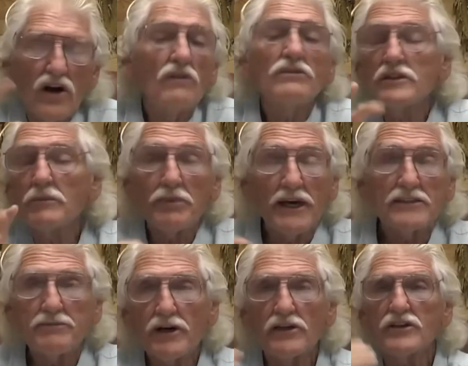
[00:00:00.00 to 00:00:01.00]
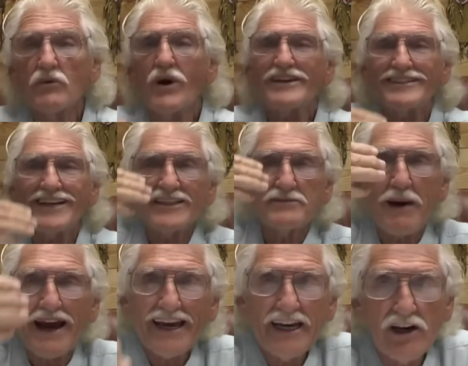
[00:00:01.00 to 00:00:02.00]
over the place because it resonates
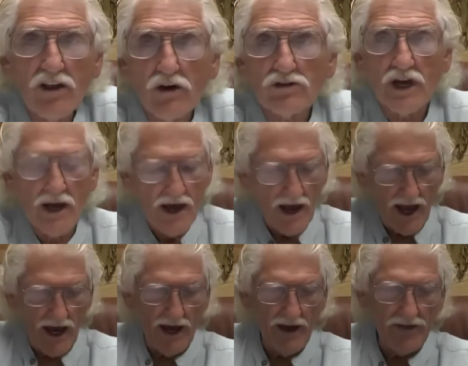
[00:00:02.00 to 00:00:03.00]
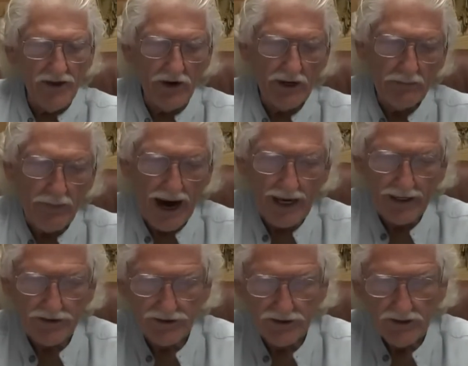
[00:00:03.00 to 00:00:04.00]
back into those etheric
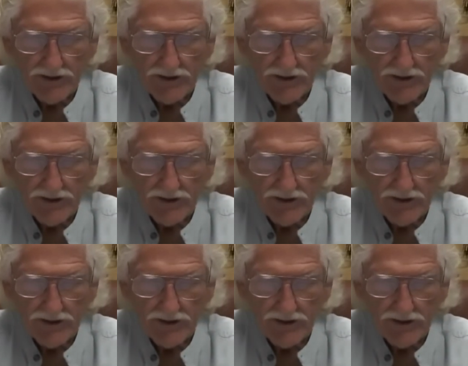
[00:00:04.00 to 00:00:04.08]
bodies.